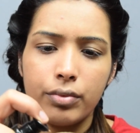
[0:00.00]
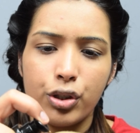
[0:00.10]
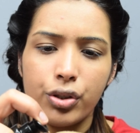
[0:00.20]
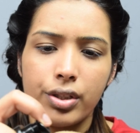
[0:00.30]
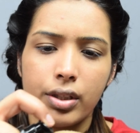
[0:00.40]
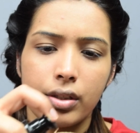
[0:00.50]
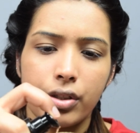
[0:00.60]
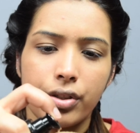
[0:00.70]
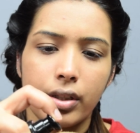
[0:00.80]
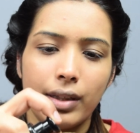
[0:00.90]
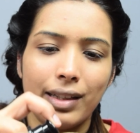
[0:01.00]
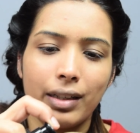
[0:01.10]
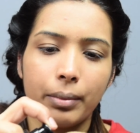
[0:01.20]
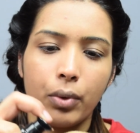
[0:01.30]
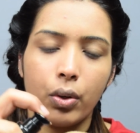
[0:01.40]
just a
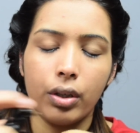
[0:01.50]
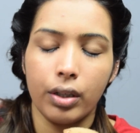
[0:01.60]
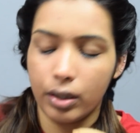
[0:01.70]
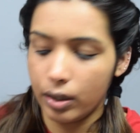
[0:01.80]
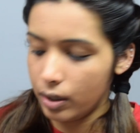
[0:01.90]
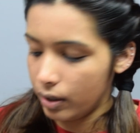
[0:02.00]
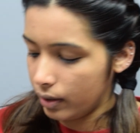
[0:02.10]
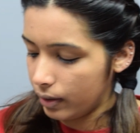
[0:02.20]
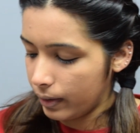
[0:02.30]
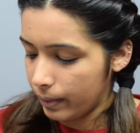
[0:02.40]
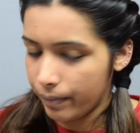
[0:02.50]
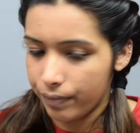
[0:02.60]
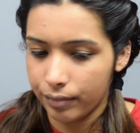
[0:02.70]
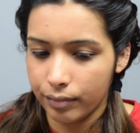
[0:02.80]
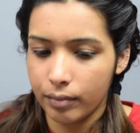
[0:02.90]
little more,
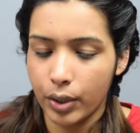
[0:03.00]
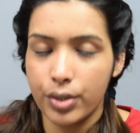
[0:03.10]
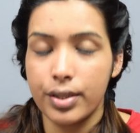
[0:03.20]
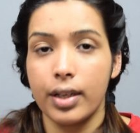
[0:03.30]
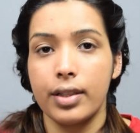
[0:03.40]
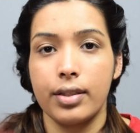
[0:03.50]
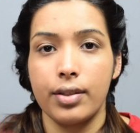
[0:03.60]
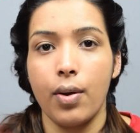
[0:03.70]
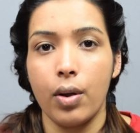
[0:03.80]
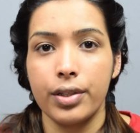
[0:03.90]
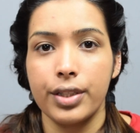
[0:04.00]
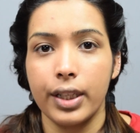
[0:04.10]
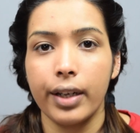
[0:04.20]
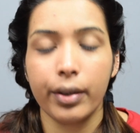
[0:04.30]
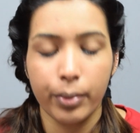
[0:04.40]
because it's
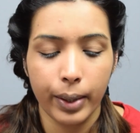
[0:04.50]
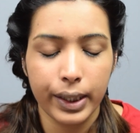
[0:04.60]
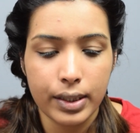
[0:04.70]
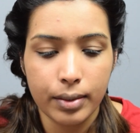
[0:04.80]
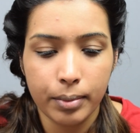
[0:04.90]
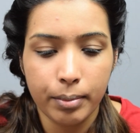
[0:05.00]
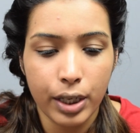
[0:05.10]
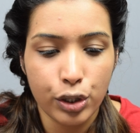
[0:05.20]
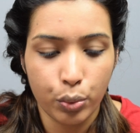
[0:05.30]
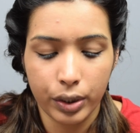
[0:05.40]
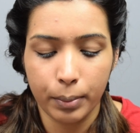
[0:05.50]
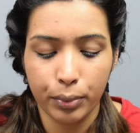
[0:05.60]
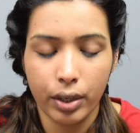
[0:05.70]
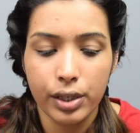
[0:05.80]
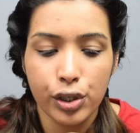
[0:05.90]
already quite much with the
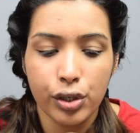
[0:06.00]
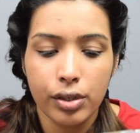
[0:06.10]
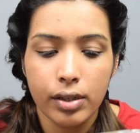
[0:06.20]
brush,